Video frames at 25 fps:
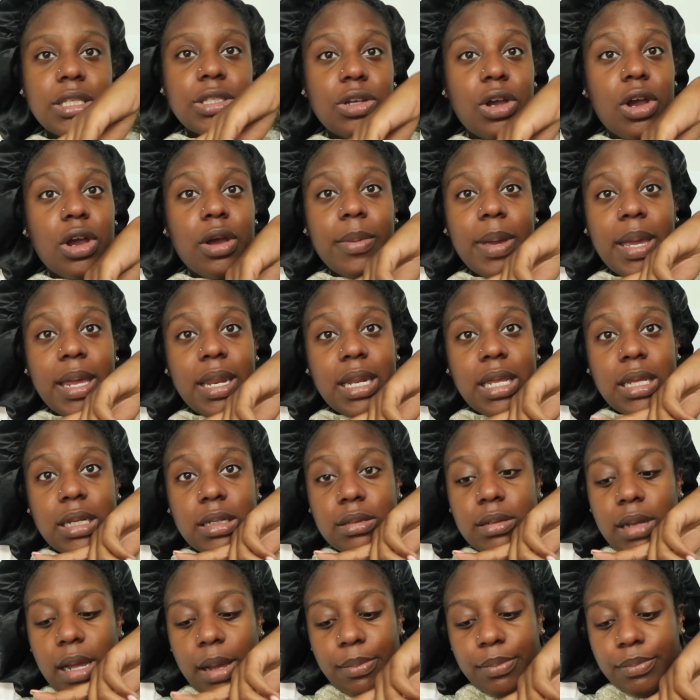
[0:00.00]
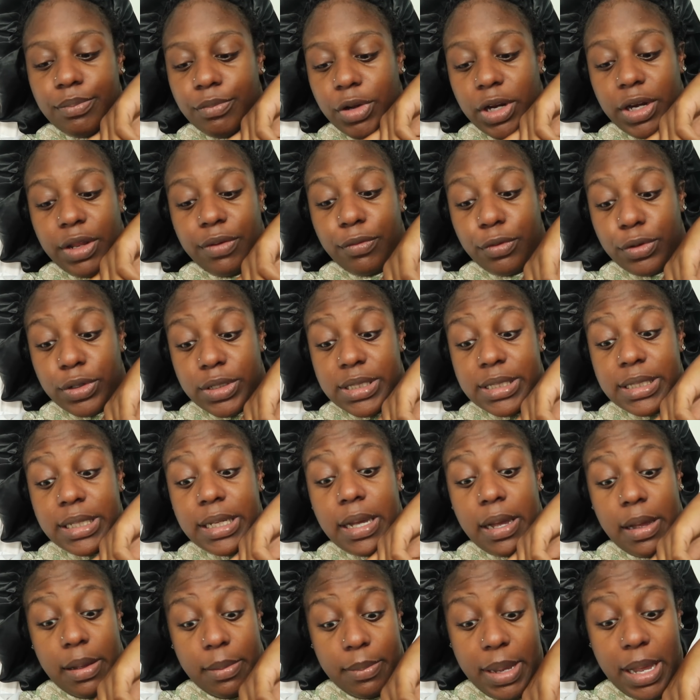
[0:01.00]
this arm, and I'm ready for it to
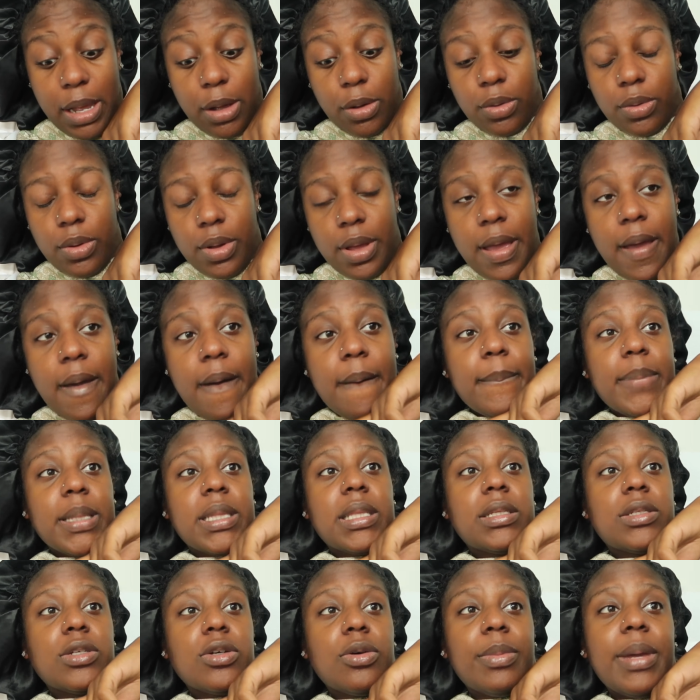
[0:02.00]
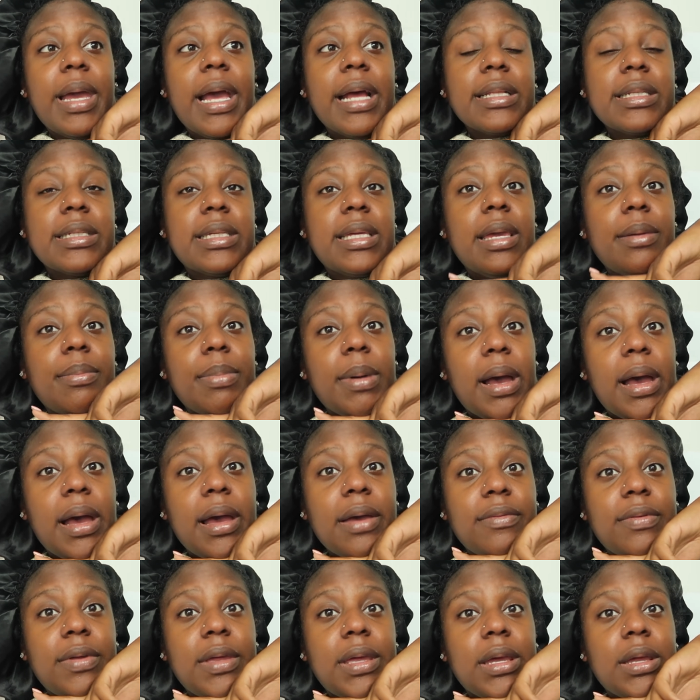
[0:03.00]
come out. But they told me I had to keep
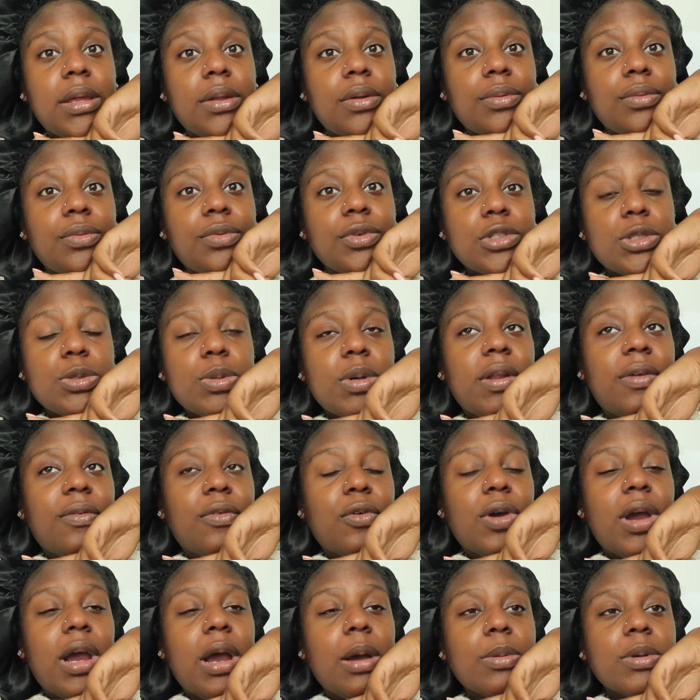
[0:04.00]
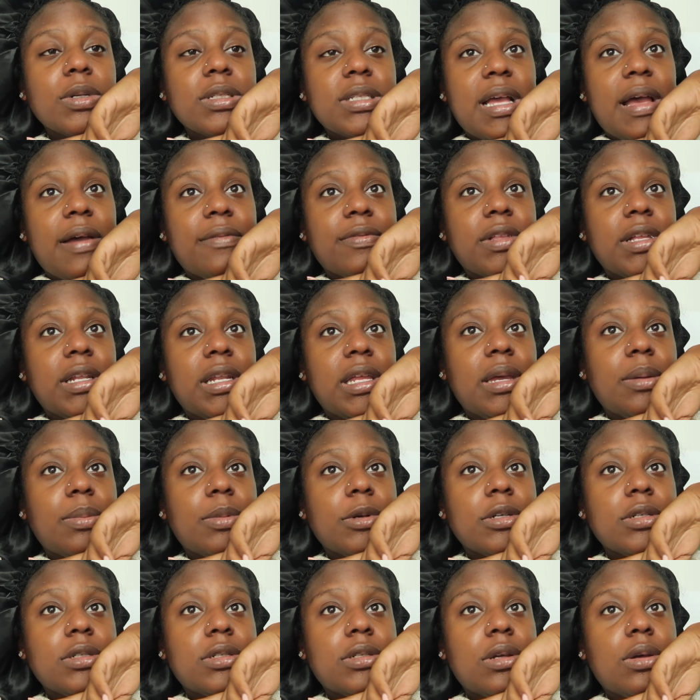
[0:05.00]
my IV in for 24 hours after
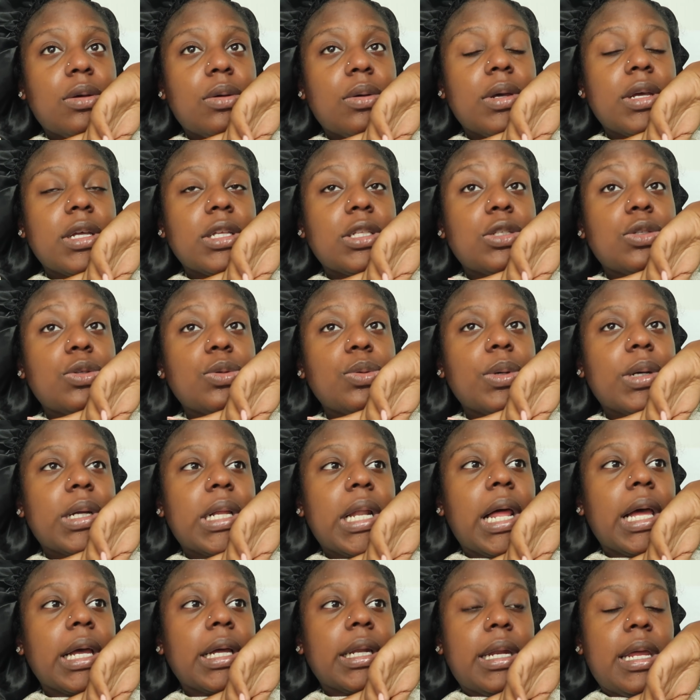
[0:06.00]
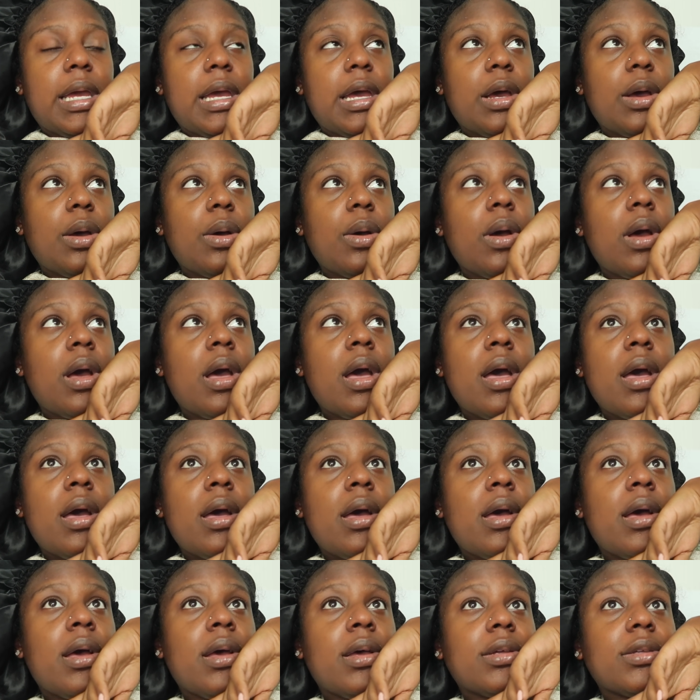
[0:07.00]
labor. So it's 2 o'clock now.
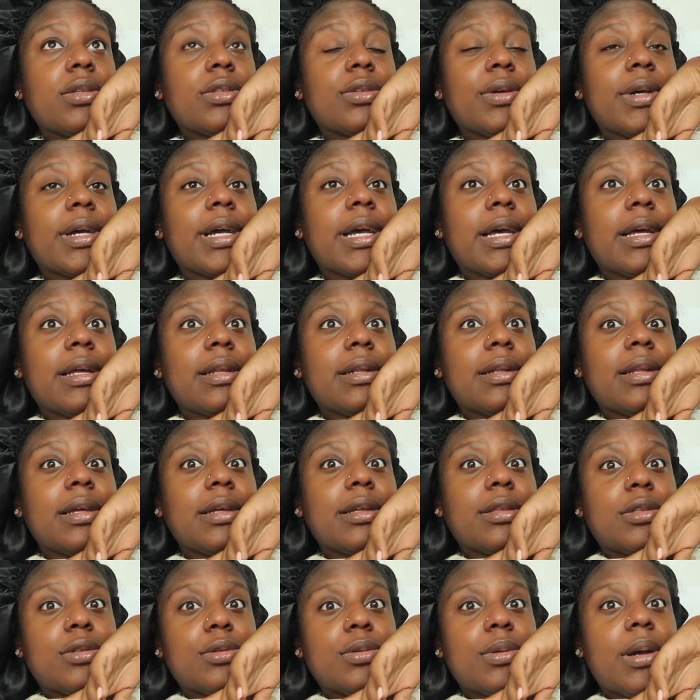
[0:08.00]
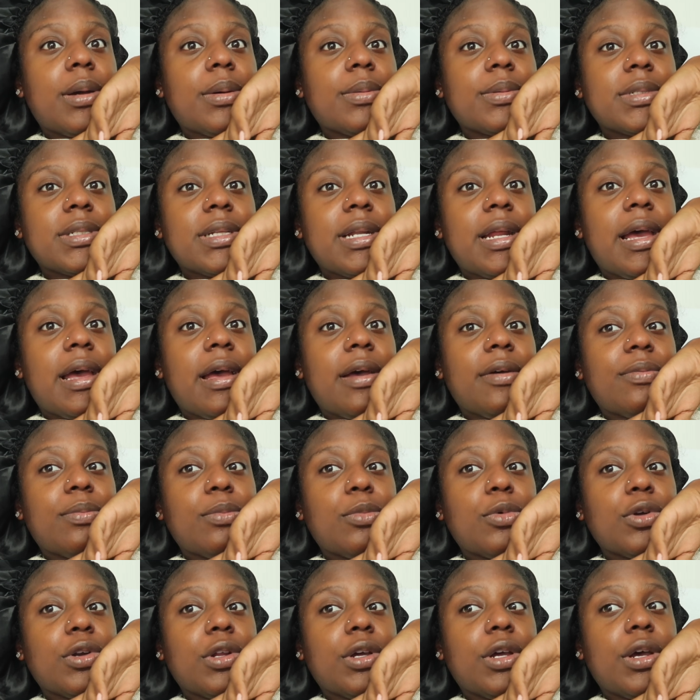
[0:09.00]
So I got like 2.5 hours
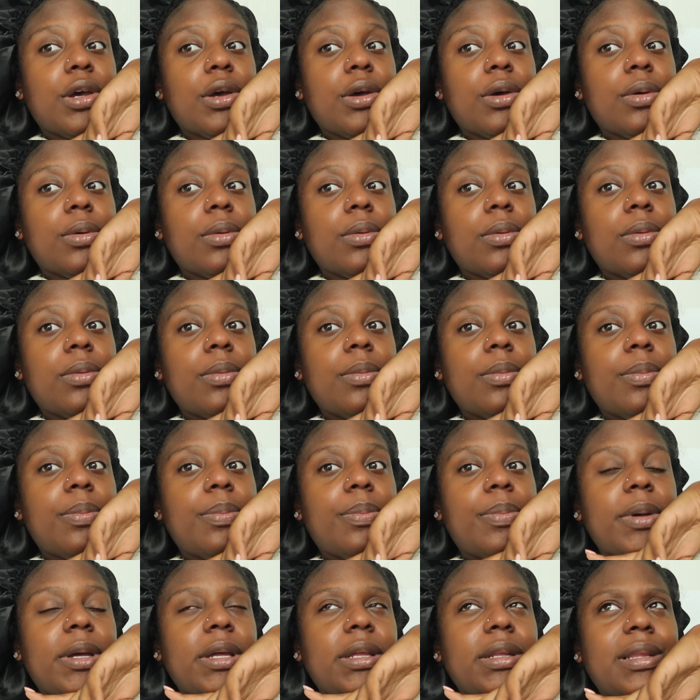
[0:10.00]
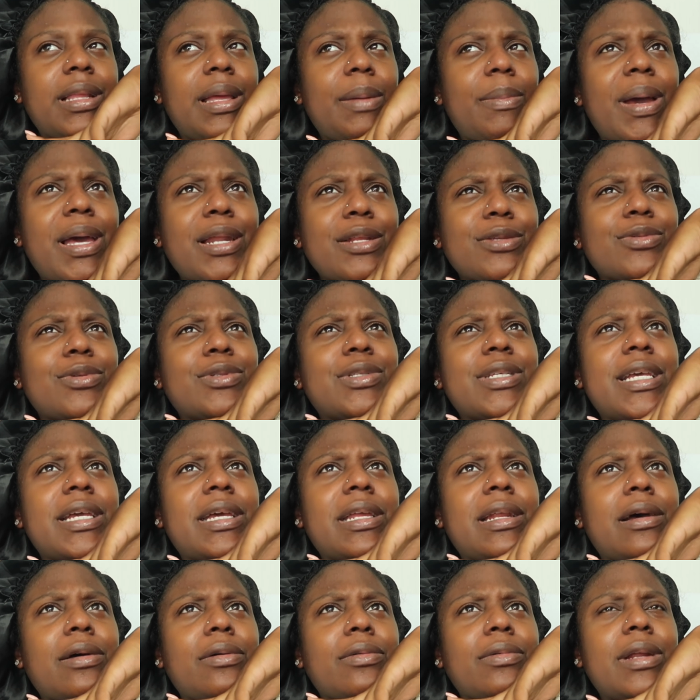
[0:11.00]
more to go, but they might as well take
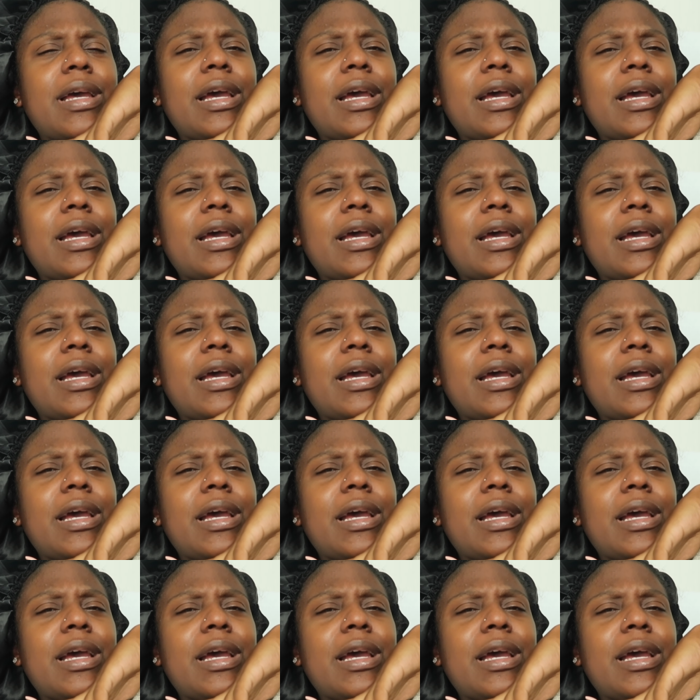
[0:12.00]
it out